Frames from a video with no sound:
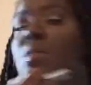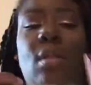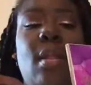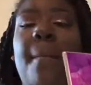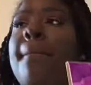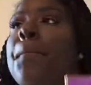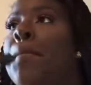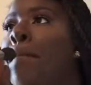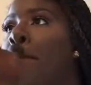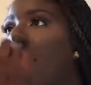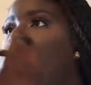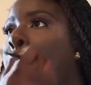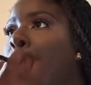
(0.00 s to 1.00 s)
So you can
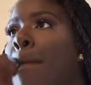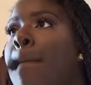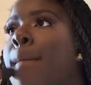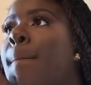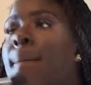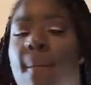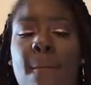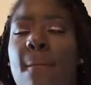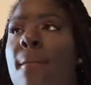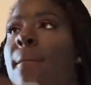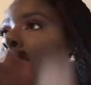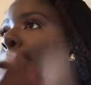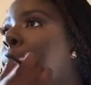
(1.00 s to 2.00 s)
see that. And I'm taking the
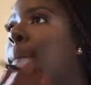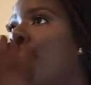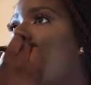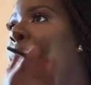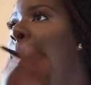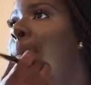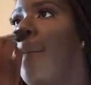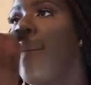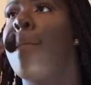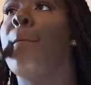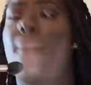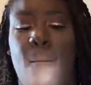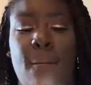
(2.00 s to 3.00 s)
same brush. I'm not using
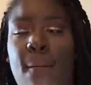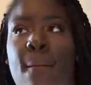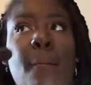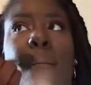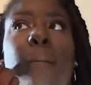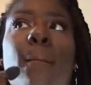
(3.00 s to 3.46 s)
a different brush.